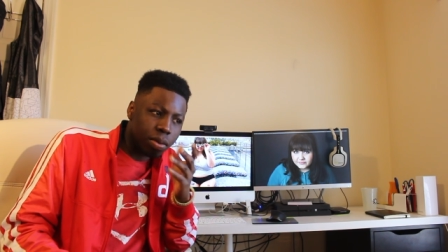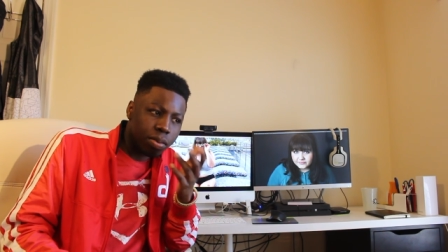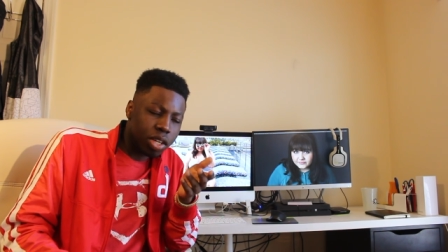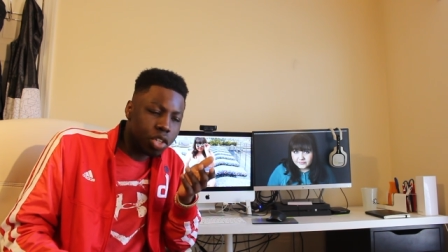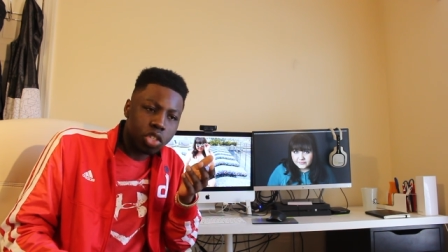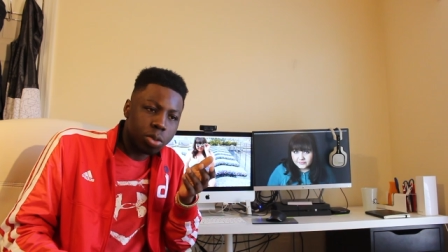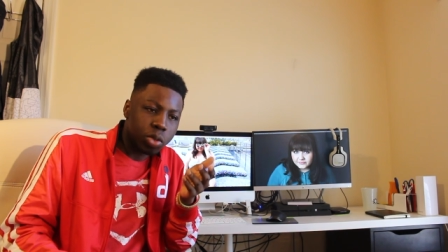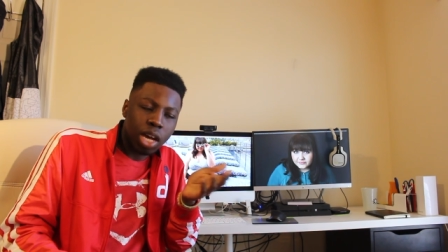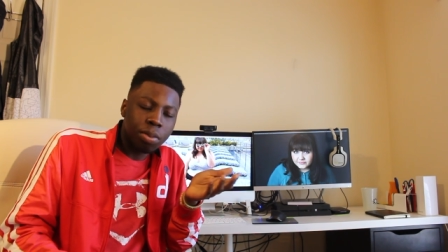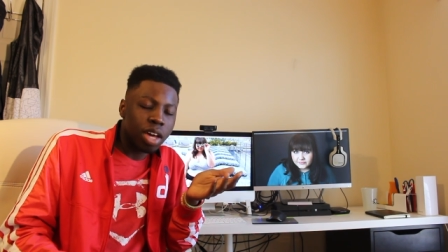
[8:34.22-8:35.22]
Make sure you
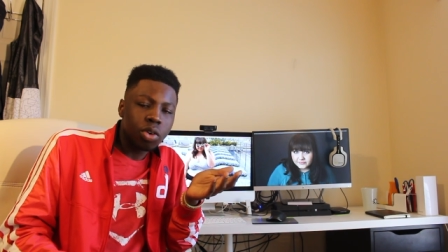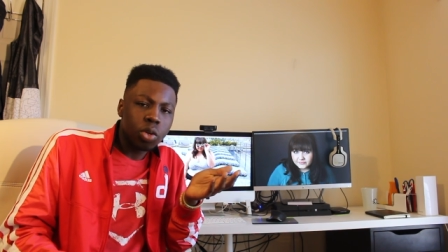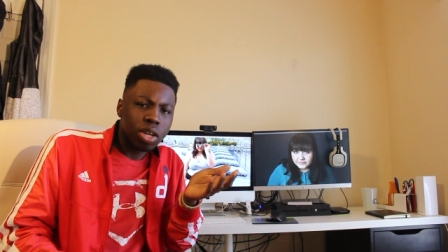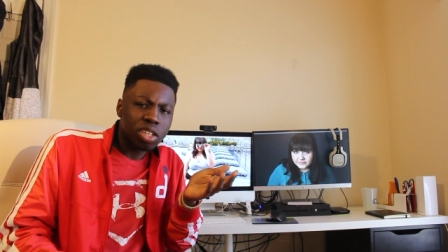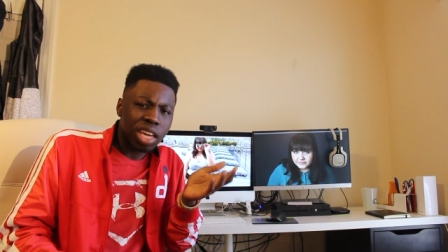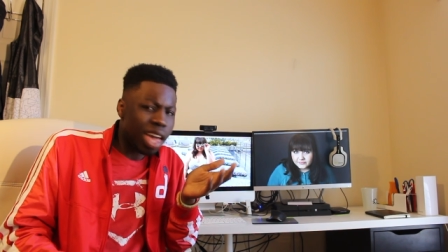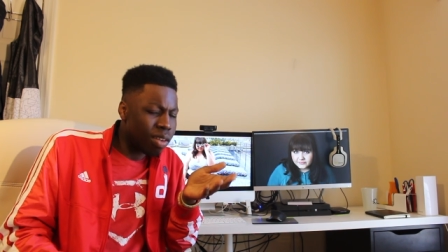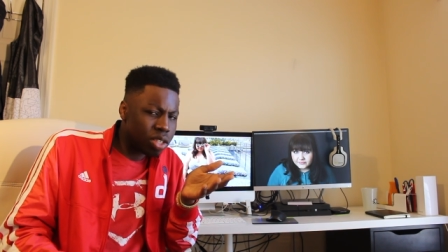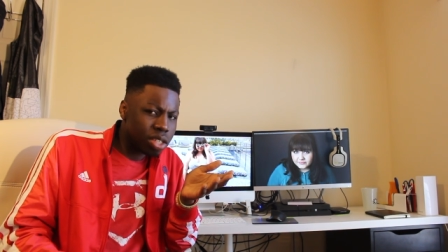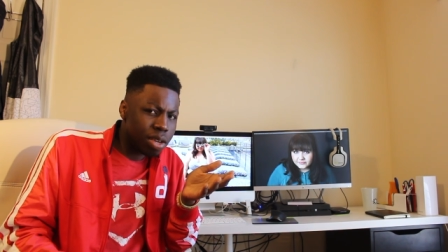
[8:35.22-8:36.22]
subscribe. I don't know what else I
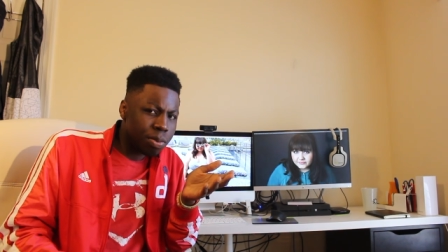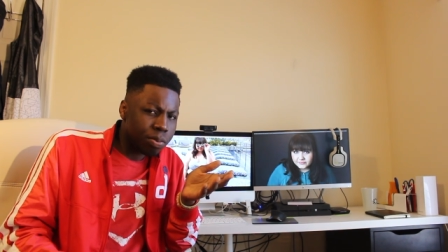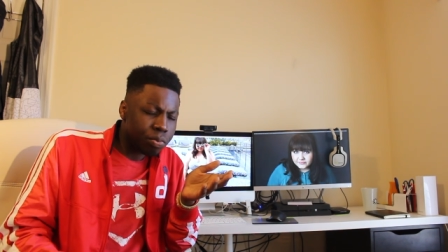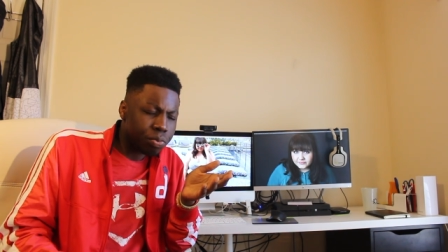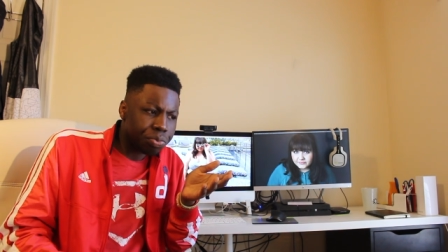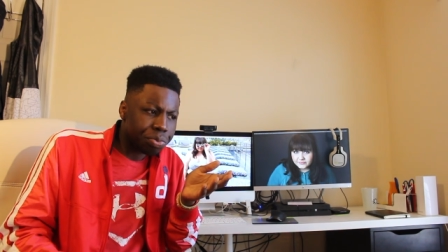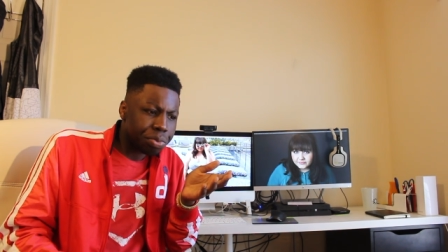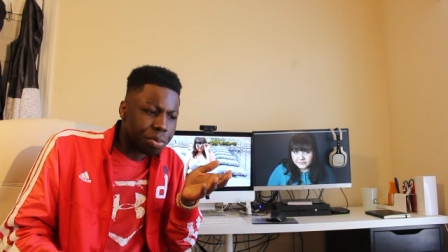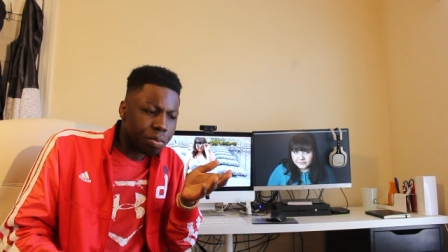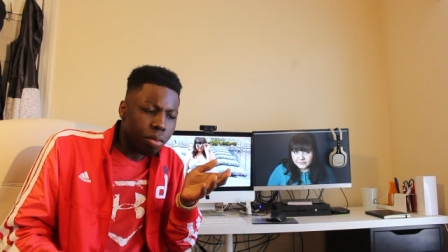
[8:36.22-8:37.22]
haven't said.
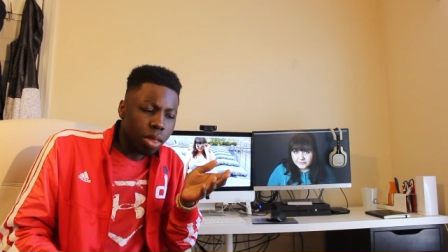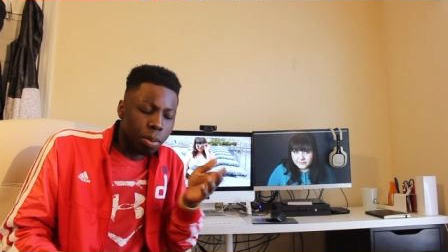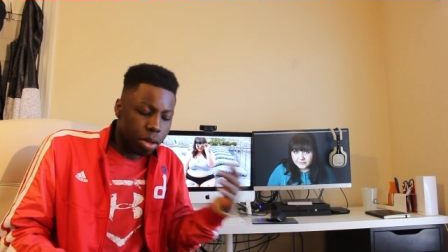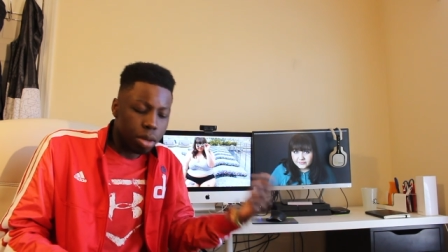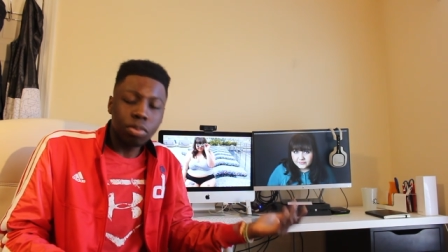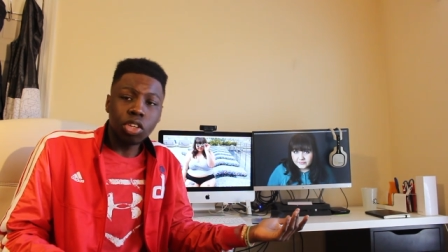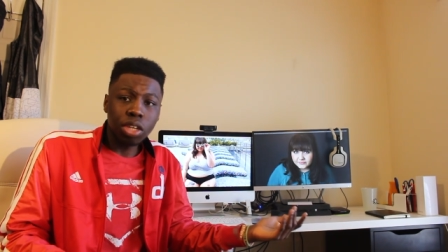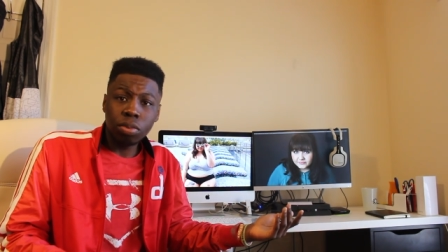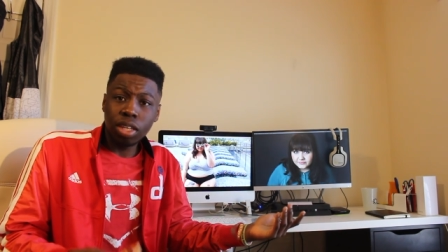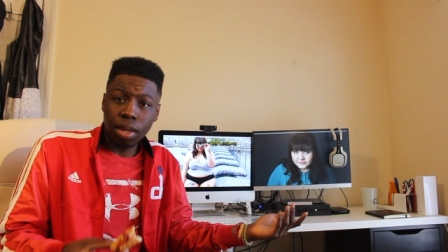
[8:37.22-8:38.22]
But
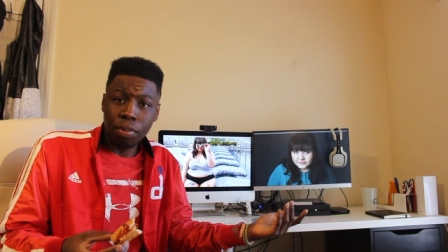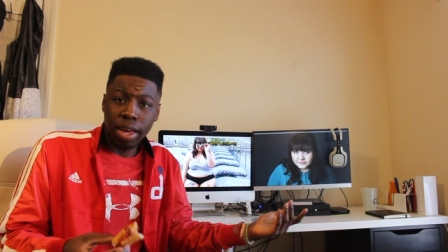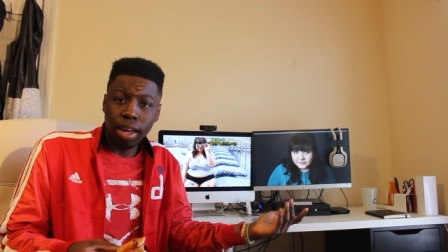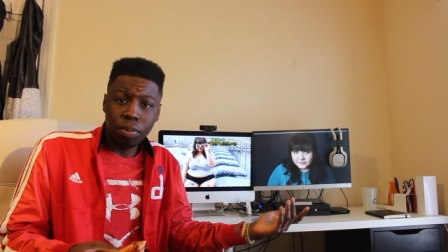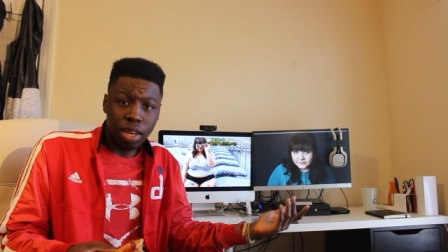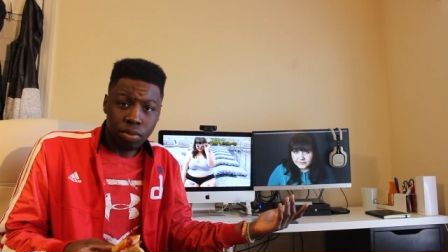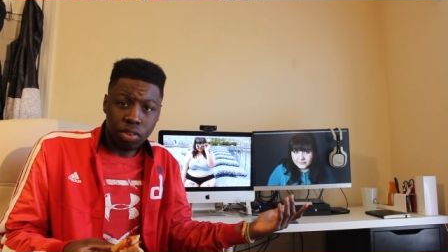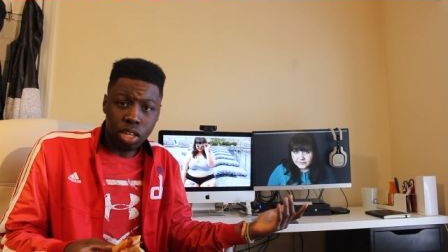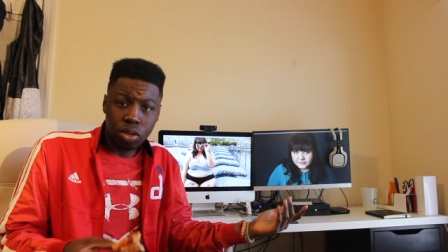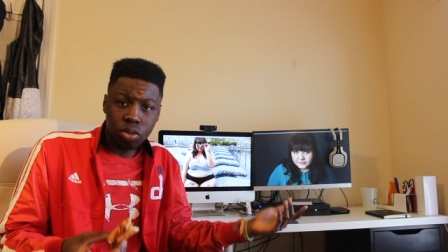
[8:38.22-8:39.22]
look at me, I'm back making
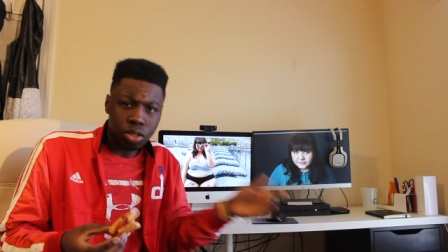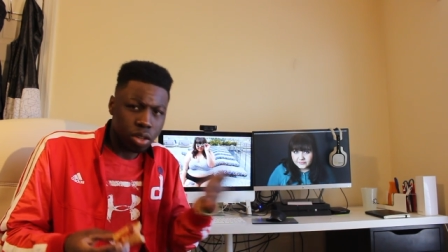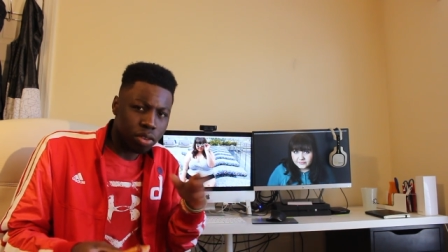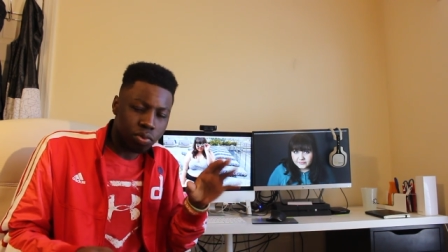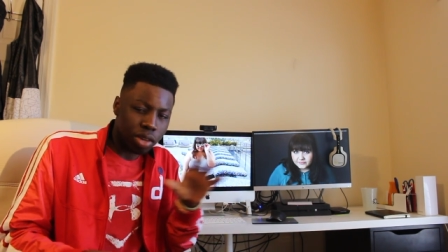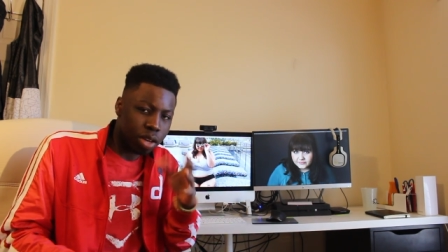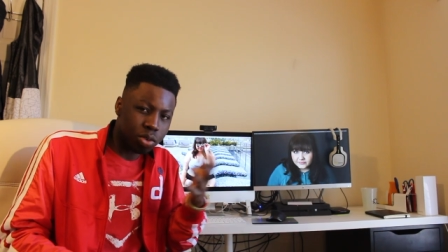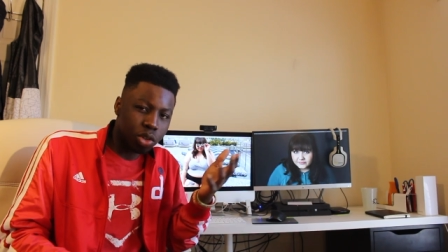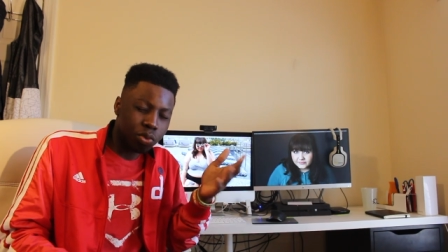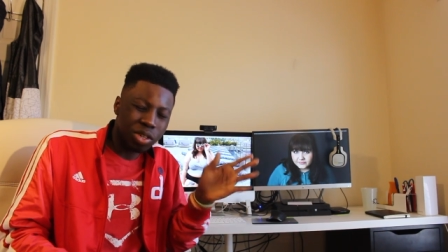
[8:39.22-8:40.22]
videos. I
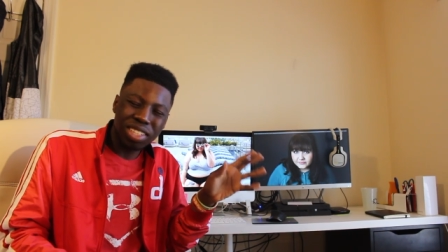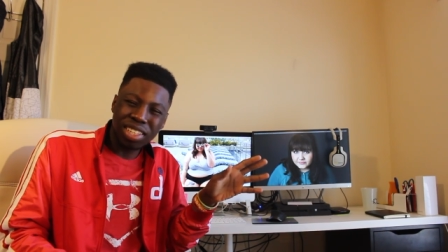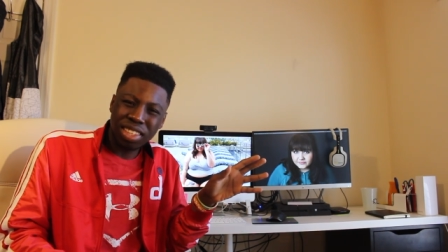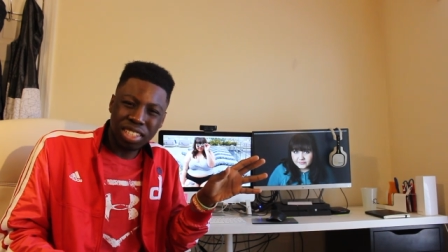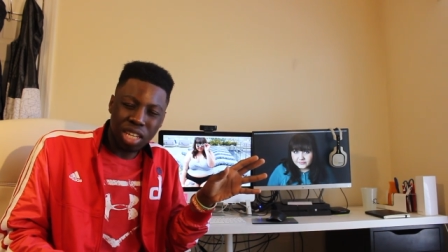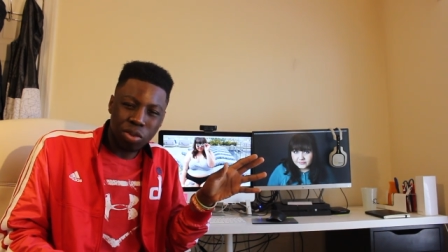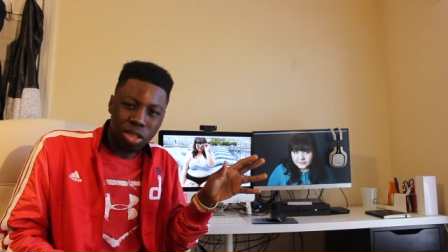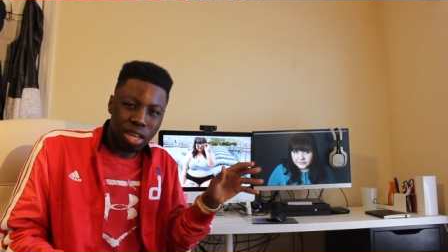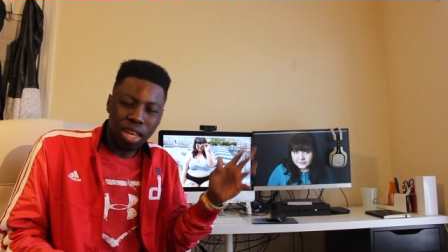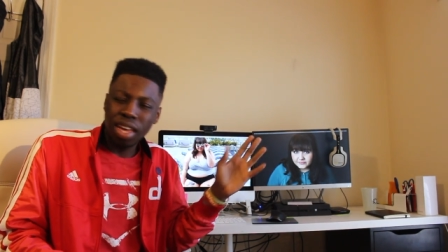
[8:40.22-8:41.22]
don't know if you guys like this type of
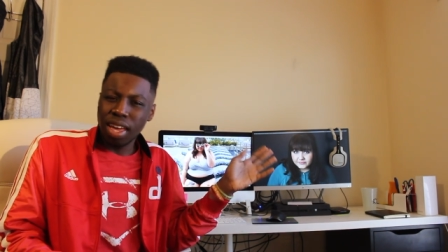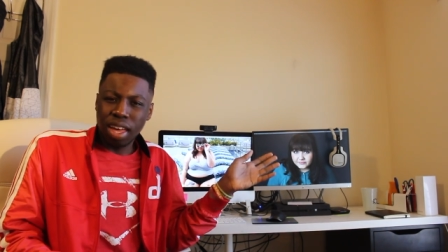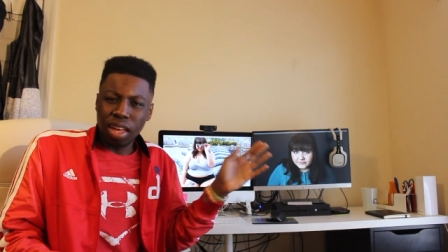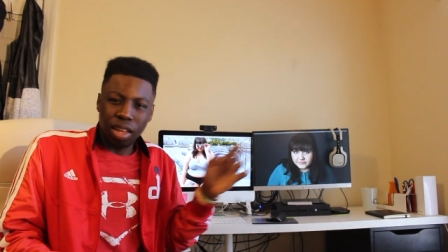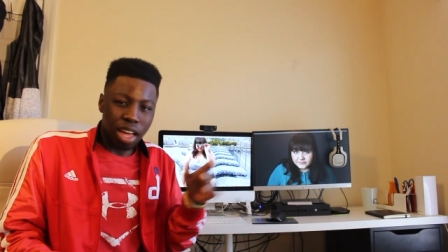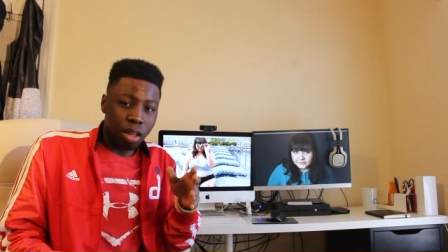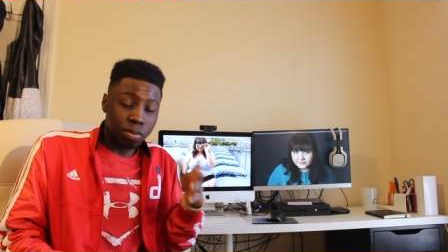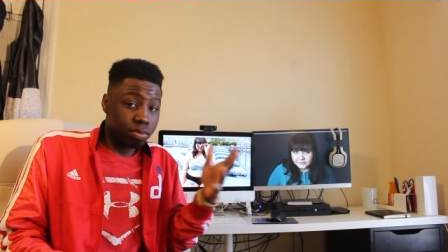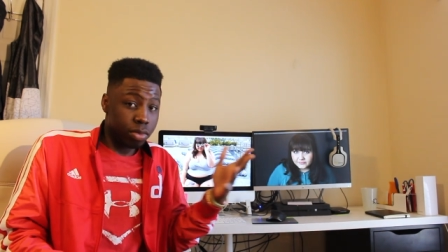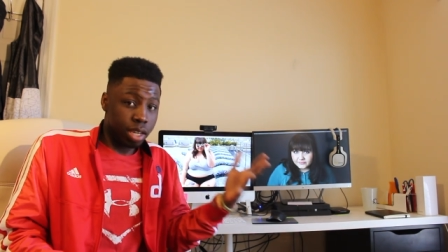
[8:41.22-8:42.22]
thing.
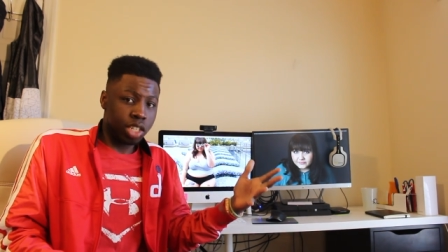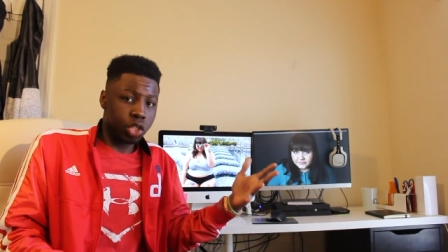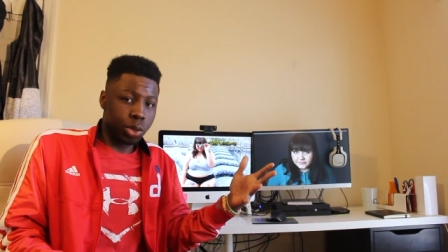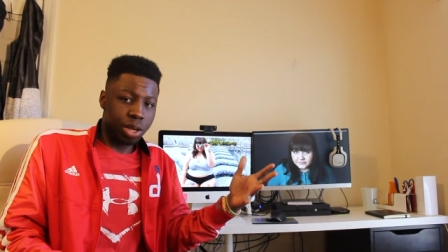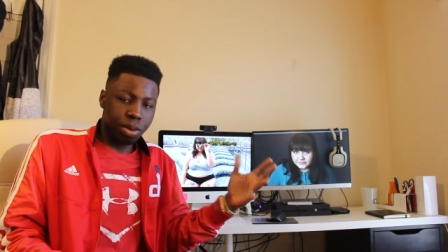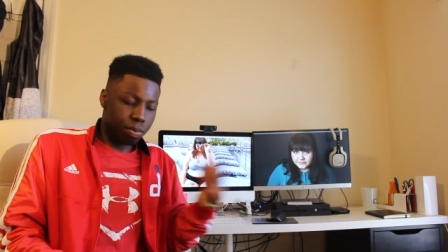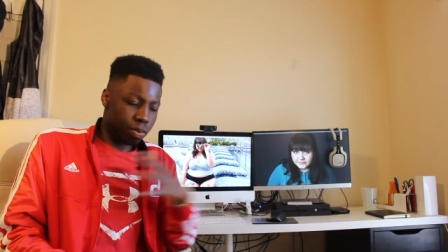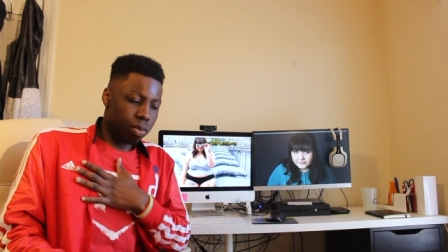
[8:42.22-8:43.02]
I enjoyed it.